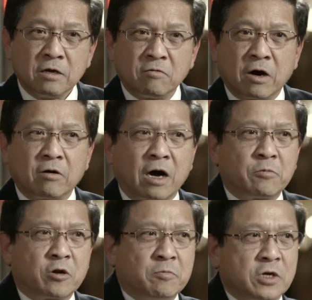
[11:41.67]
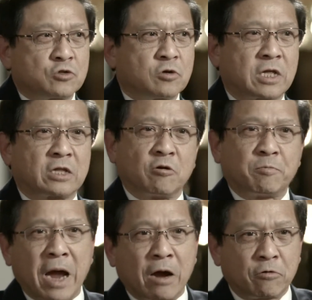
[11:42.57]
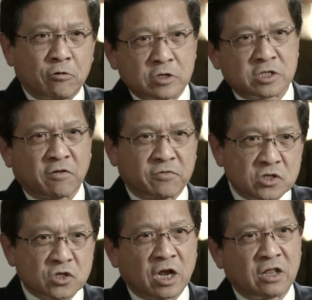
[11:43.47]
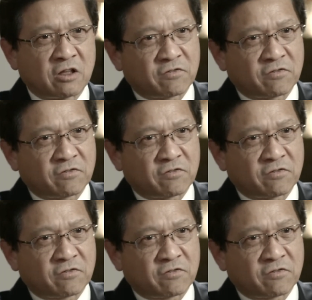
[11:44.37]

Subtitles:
Well, I'm going to make sure that the barrel is of this length,